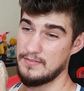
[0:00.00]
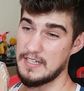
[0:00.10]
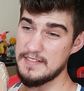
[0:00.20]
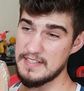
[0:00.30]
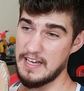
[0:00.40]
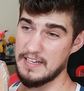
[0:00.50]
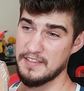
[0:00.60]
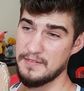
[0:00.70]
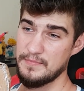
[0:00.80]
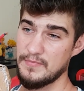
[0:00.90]

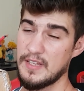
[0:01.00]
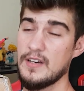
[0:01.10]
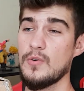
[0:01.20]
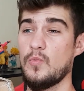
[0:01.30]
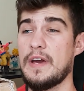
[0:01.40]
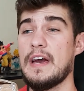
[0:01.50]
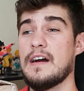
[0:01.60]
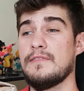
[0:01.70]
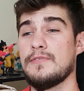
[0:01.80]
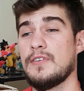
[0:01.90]
inside we
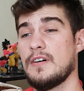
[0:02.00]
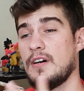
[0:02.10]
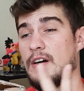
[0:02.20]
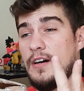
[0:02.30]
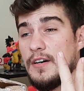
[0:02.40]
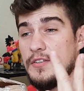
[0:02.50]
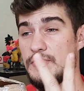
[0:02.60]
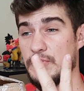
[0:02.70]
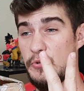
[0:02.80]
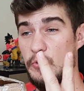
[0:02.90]
have
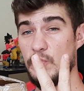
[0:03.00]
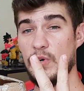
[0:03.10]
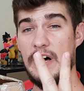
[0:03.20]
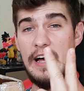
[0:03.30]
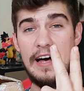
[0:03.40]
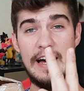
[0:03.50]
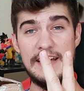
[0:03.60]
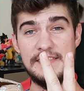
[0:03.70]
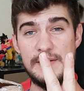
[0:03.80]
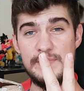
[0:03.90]
two
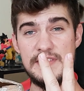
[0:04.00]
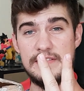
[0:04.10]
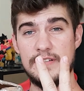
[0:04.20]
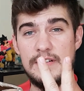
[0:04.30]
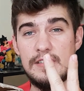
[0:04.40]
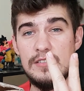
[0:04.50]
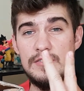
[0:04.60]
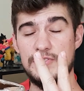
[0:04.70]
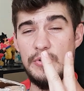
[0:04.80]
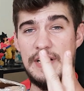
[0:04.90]
items
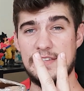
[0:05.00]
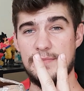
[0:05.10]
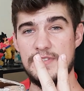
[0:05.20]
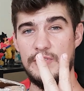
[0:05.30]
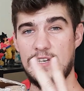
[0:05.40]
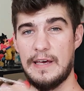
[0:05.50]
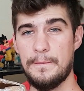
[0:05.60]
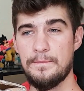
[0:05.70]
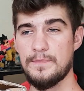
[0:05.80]
two items okay